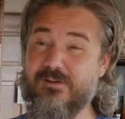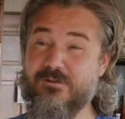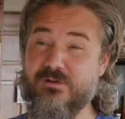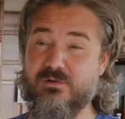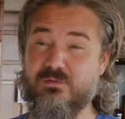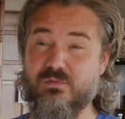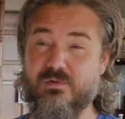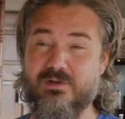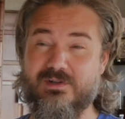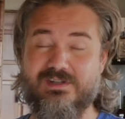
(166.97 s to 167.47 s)
if
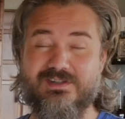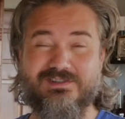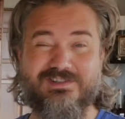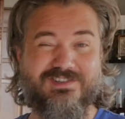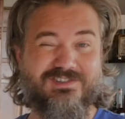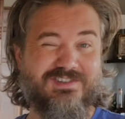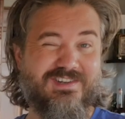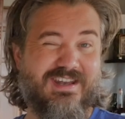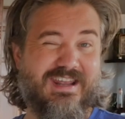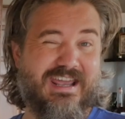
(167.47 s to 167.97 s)
it really is
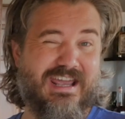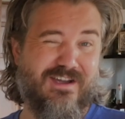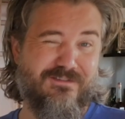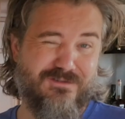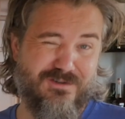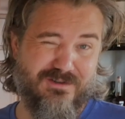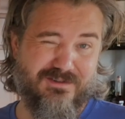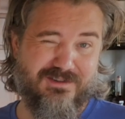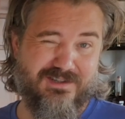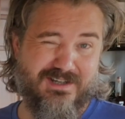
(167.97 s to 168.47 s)
just an
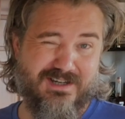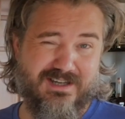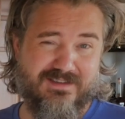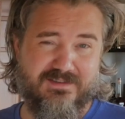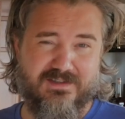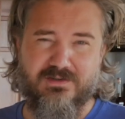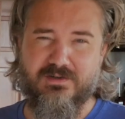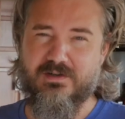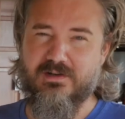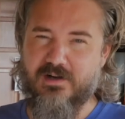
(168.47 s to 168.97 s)

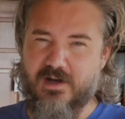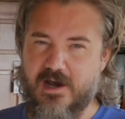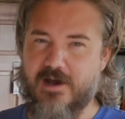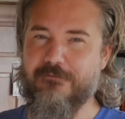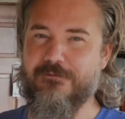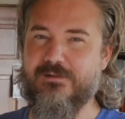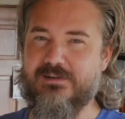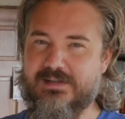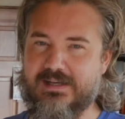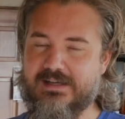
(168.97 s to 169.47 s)
afterthought, then you can
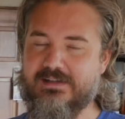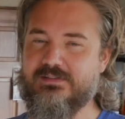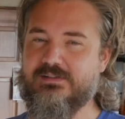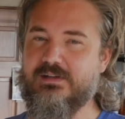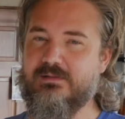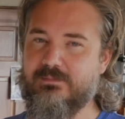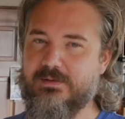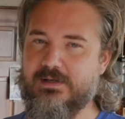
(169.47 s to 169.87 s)
often taste it